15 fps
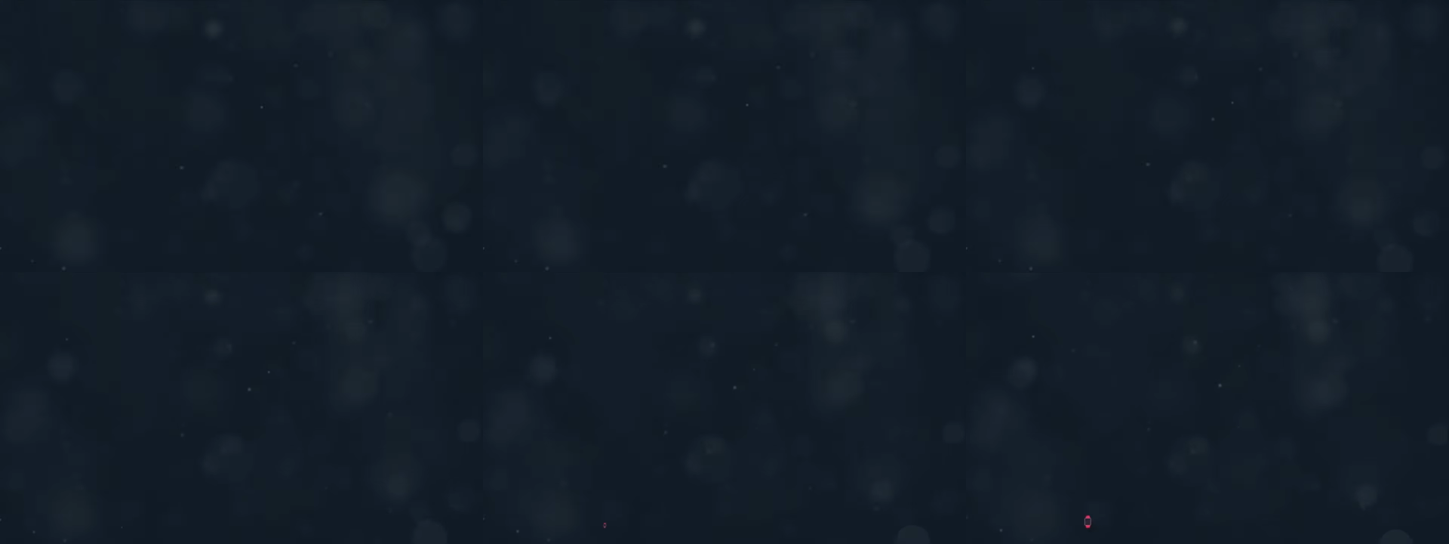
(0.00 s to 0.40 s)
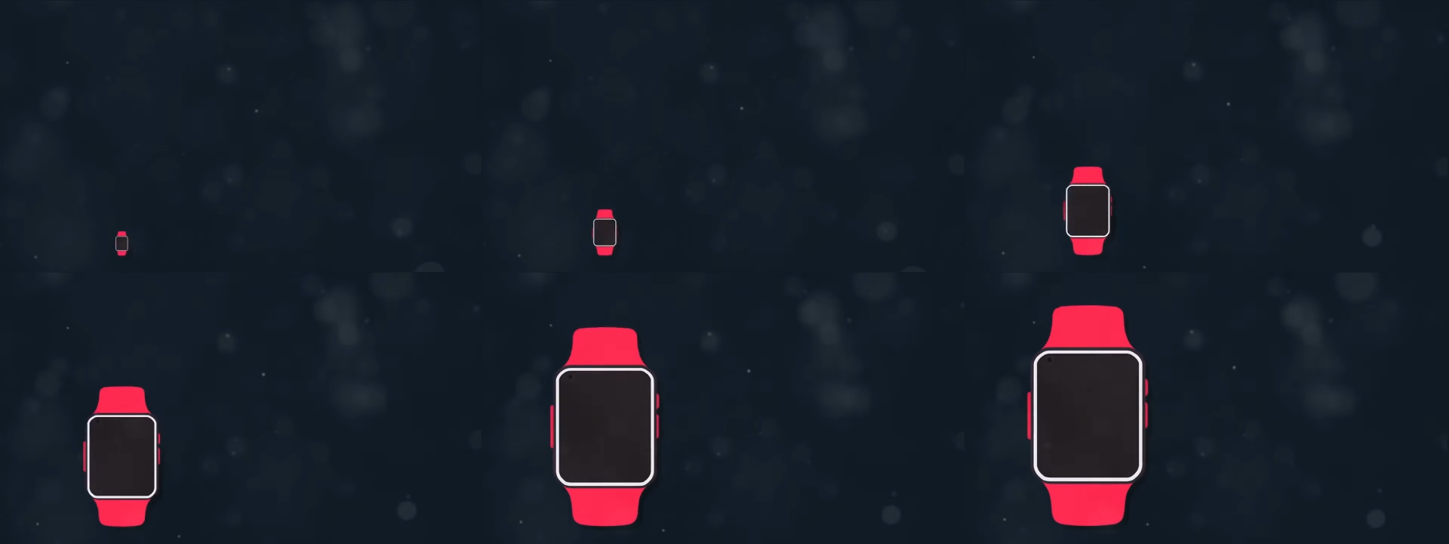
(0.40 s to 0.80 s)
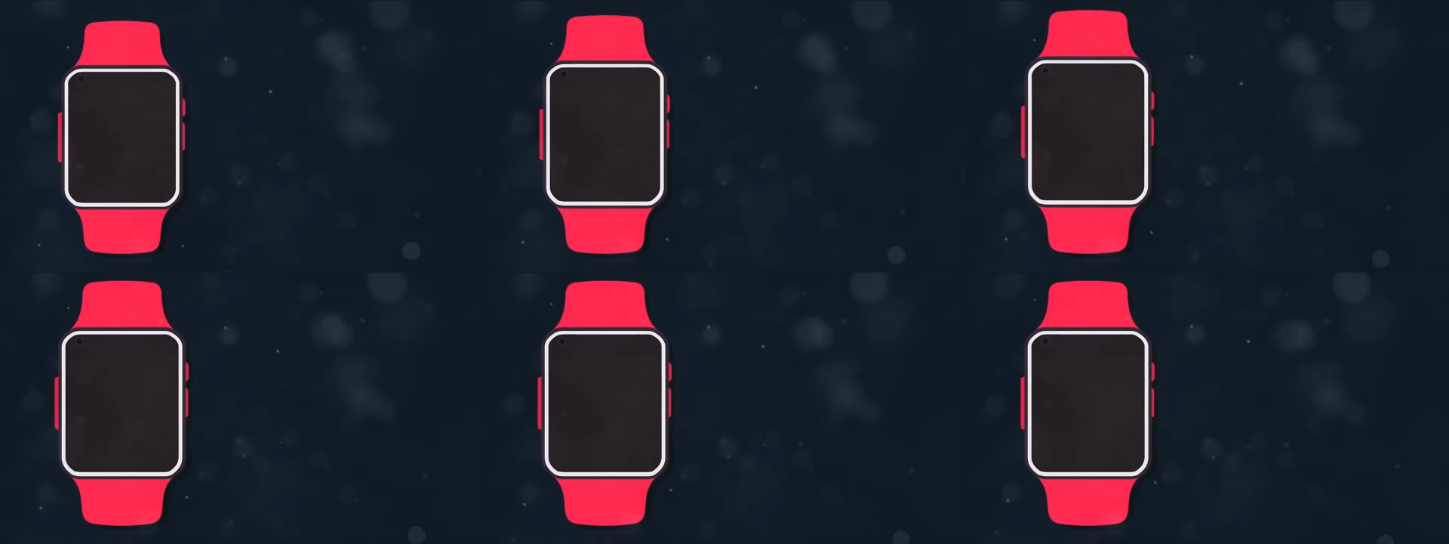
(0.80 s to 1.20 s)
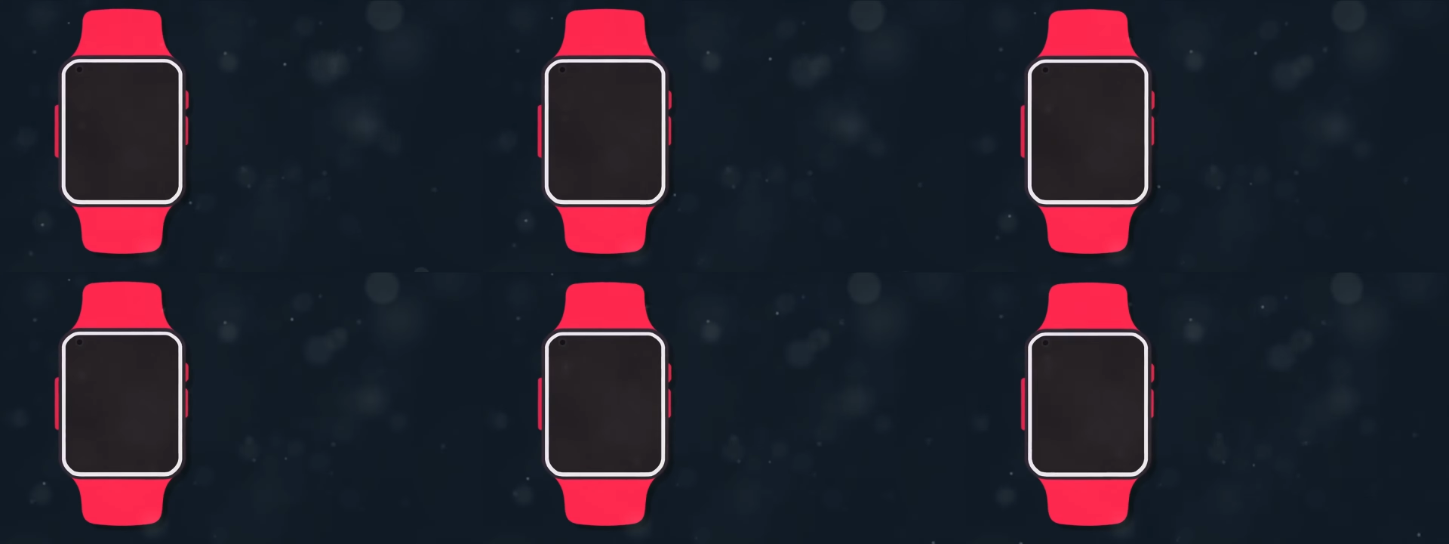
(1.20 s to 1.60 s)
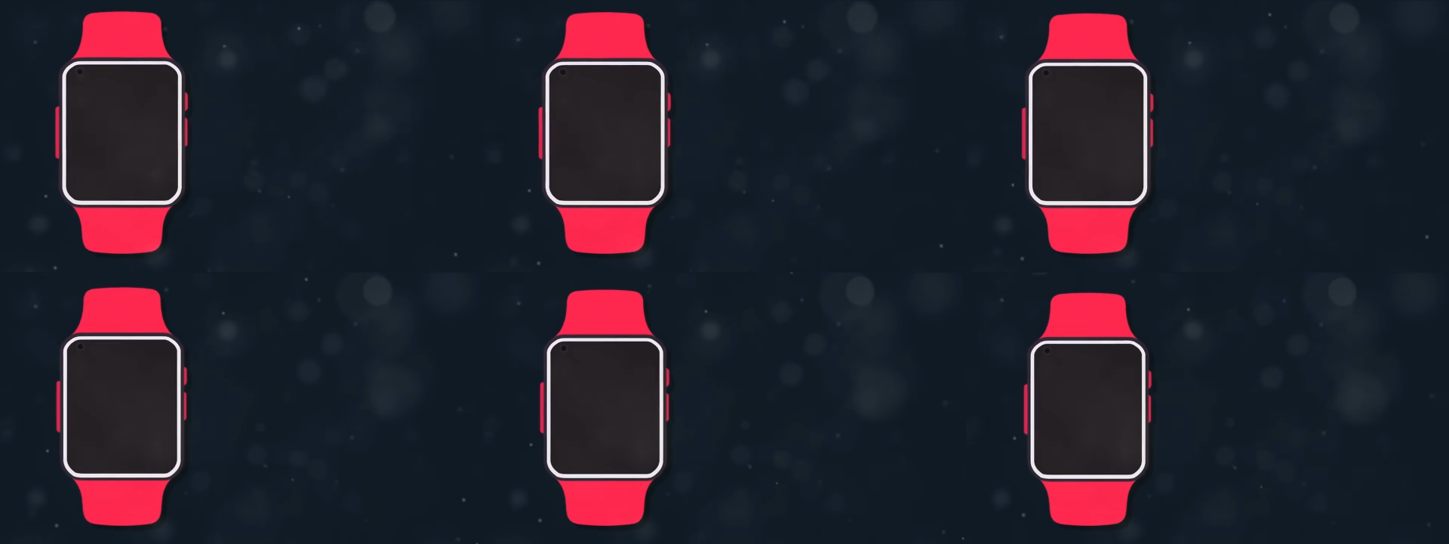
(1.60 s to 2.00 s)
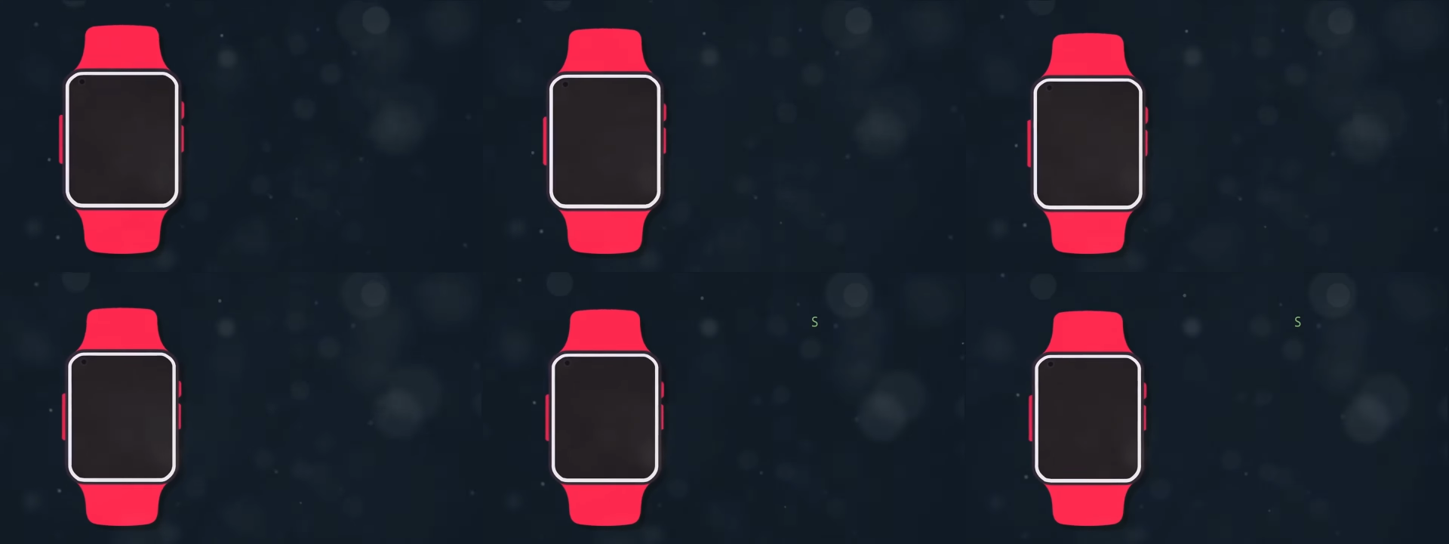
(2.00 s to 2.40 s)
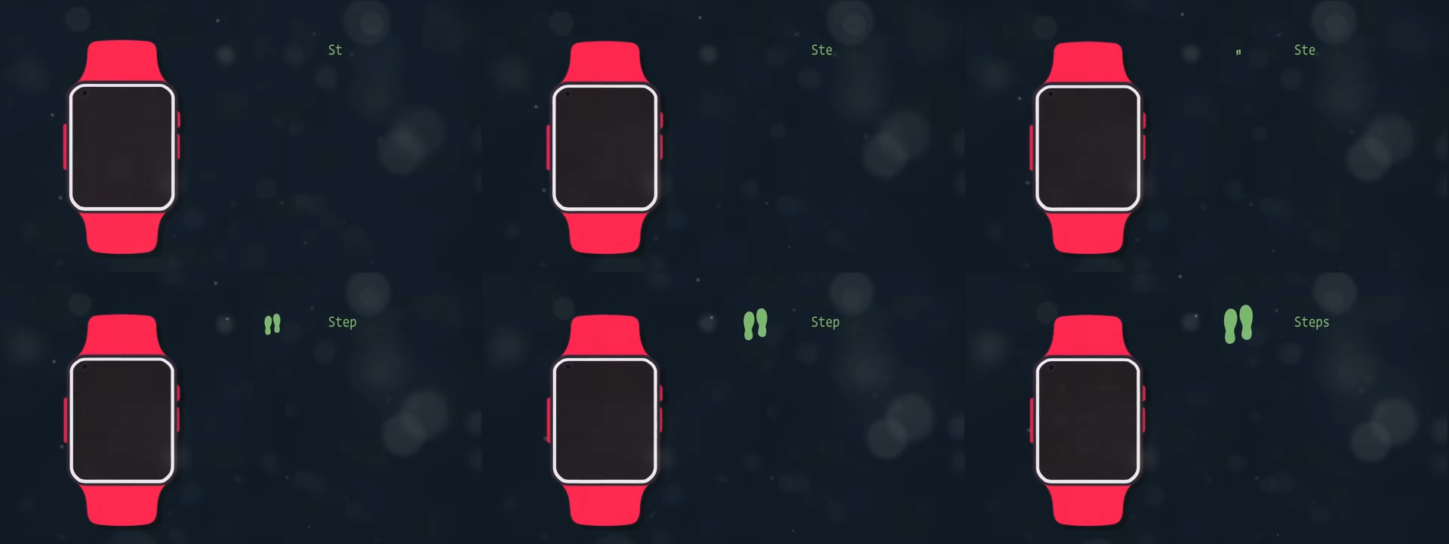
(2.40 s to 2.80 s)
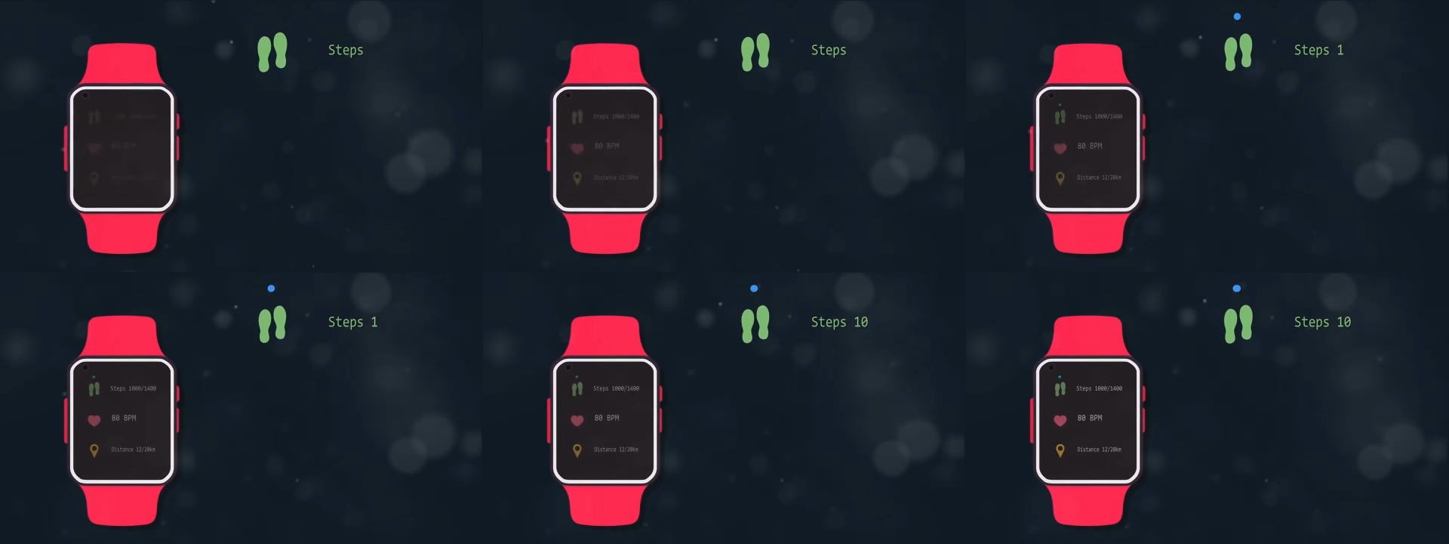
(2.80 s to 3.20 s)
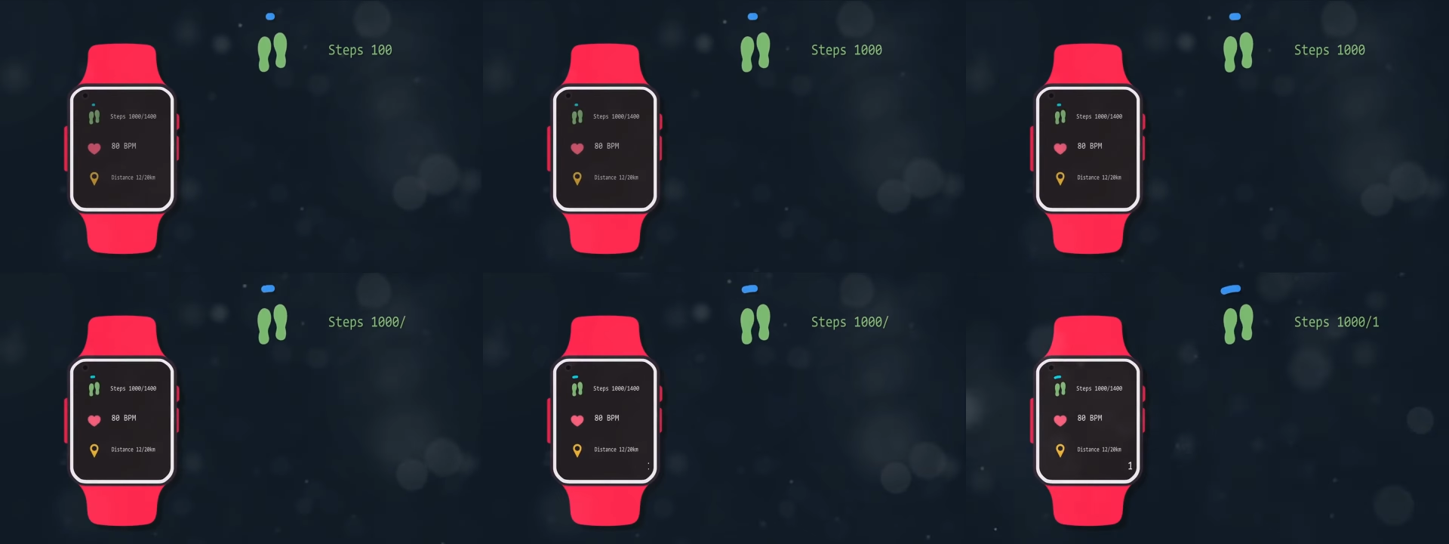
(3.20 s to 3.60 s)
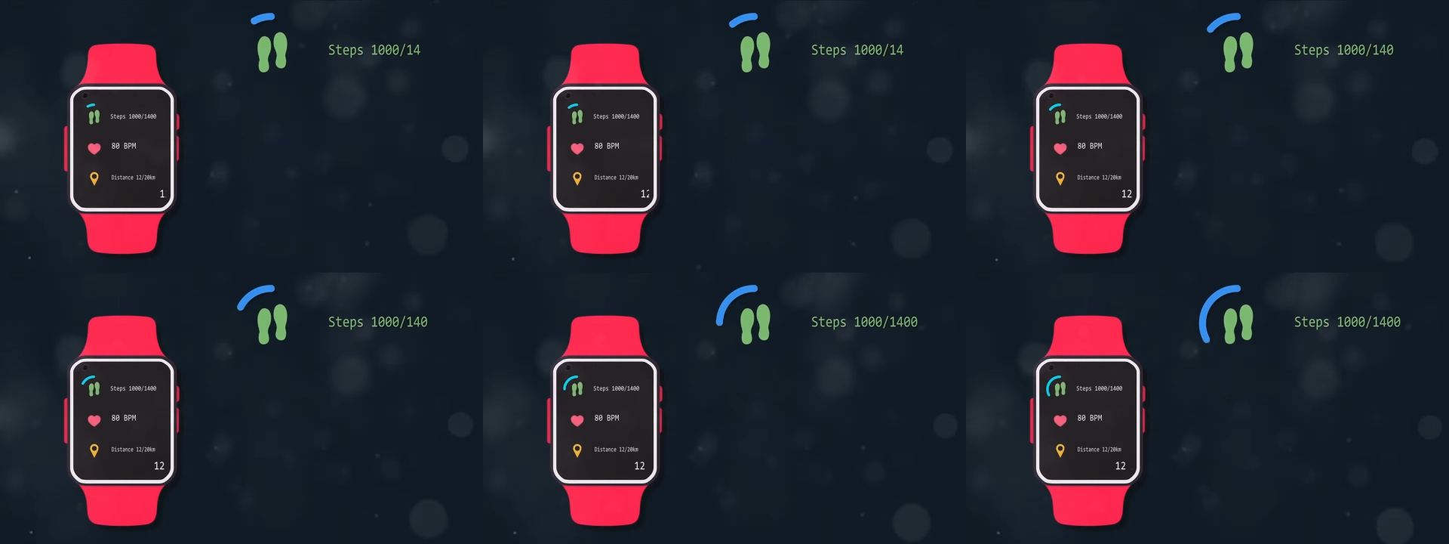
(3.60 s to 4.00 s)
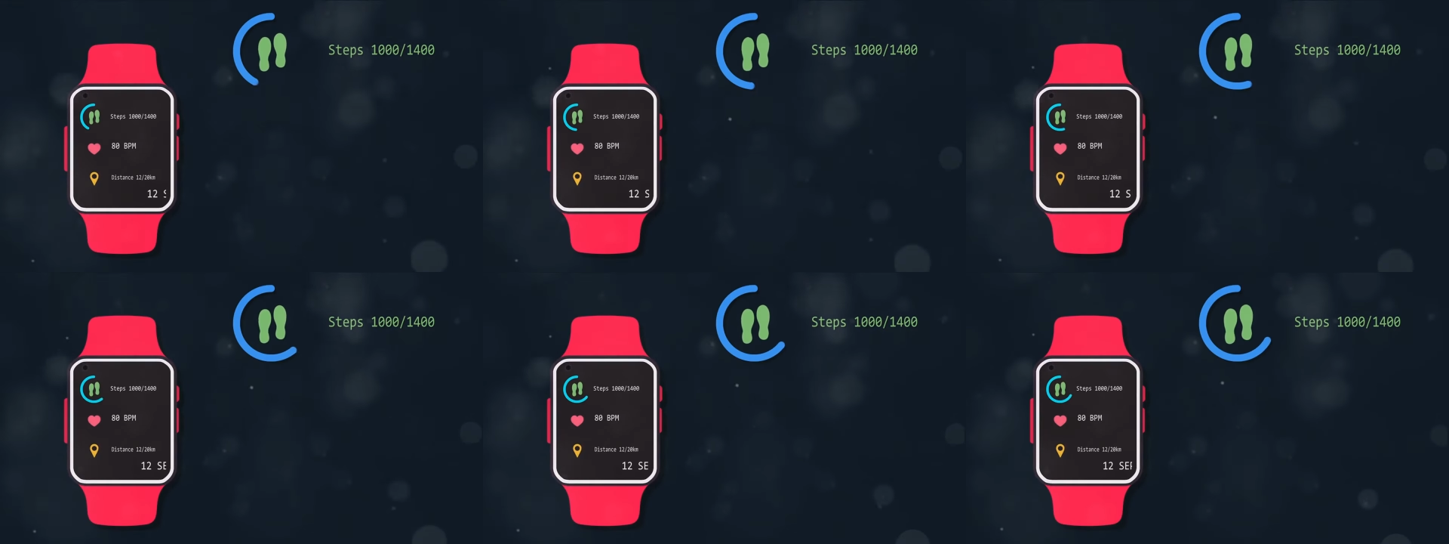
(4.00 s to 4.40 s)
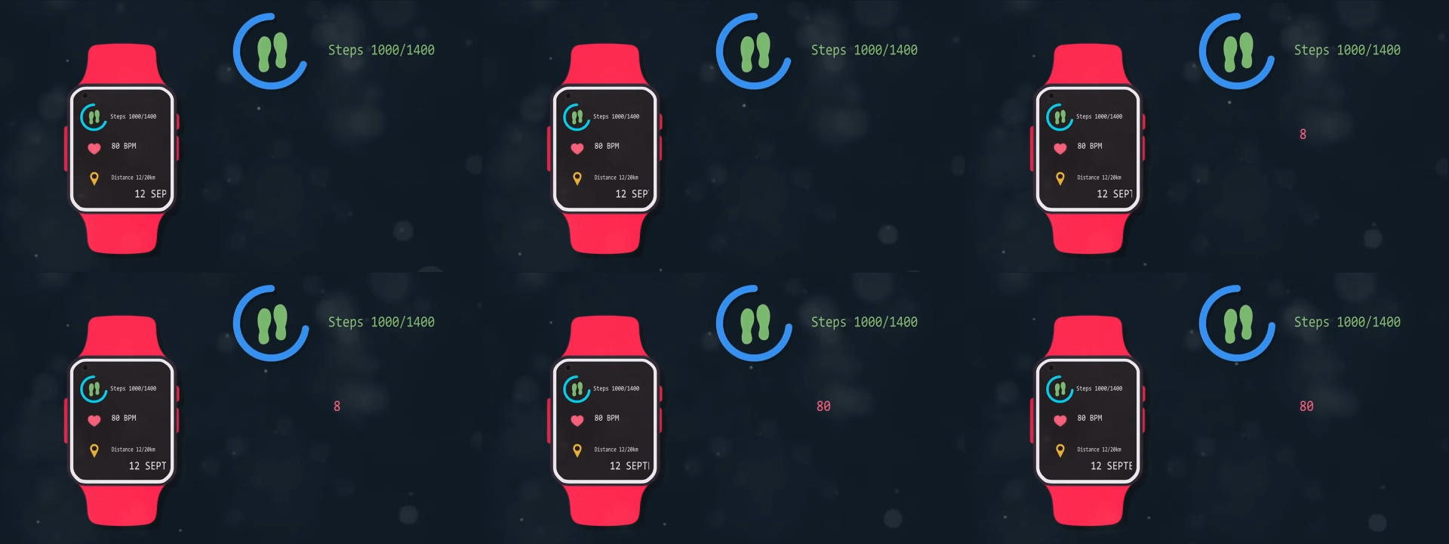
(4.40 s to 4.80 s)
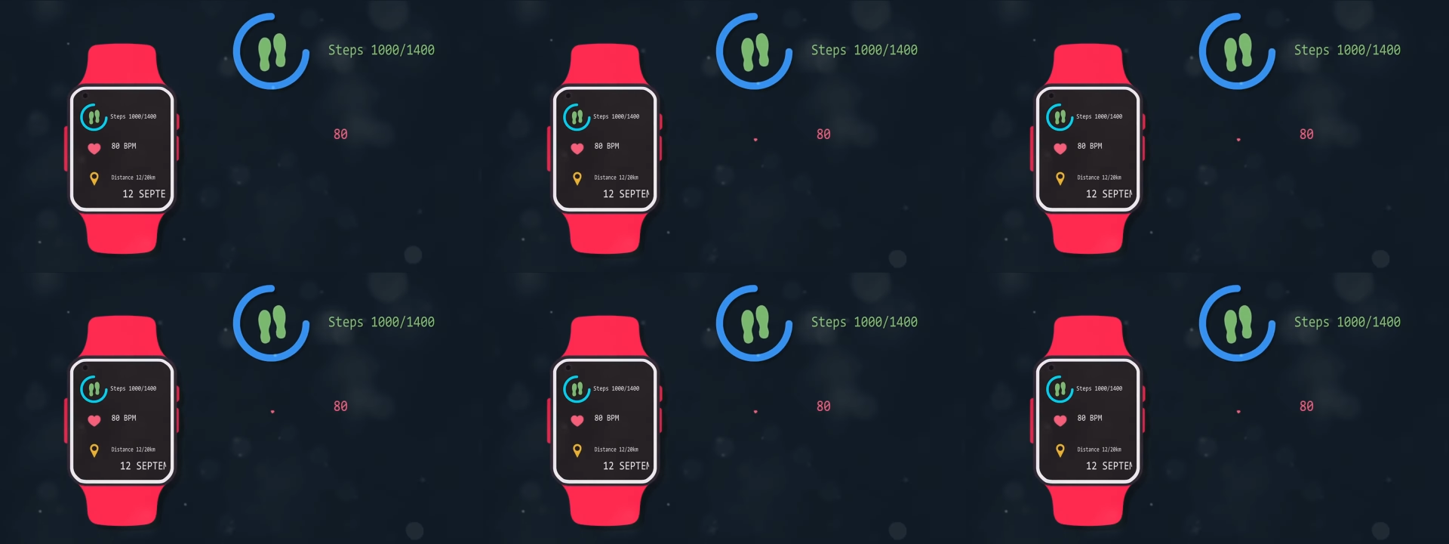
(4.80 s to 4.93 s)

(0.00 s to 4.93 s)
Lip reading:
[unreadable: no face in view]